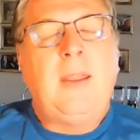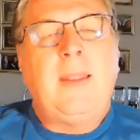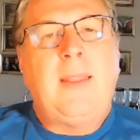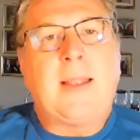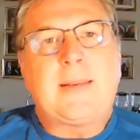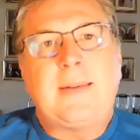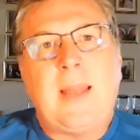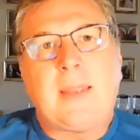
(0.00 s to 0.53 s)

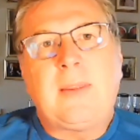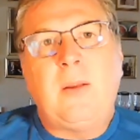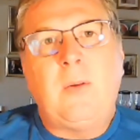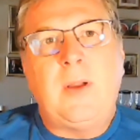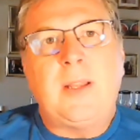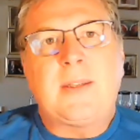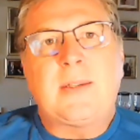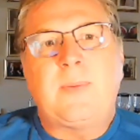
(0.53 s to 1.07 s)
That's not the
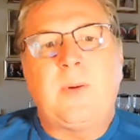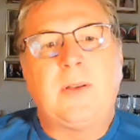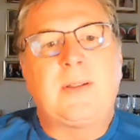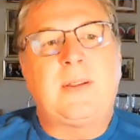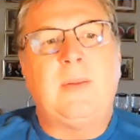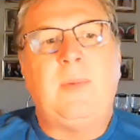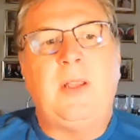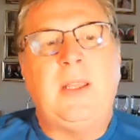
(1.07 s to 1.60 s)
way it's
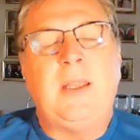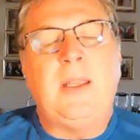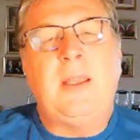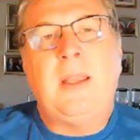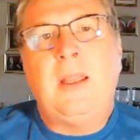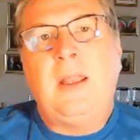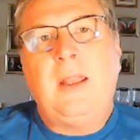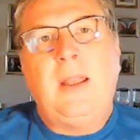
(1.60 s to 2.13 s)
supposed to be